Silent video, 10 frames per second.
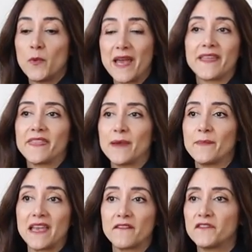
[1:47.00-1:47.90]
wear
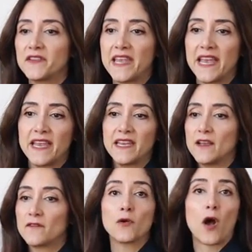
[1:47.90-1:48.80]
them every
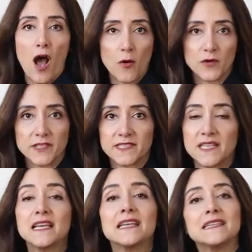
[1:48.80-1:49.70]
day for hours.
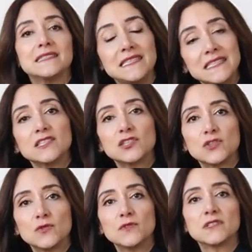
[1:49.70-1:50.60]
These
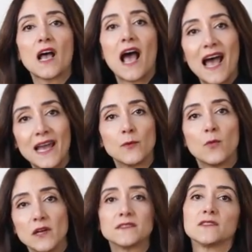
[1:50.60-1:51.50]
shoes, I
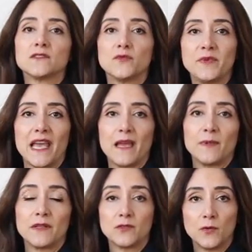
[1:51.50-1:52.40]
want to be
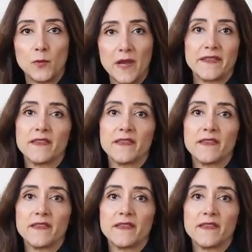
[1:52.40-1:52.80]
able to wear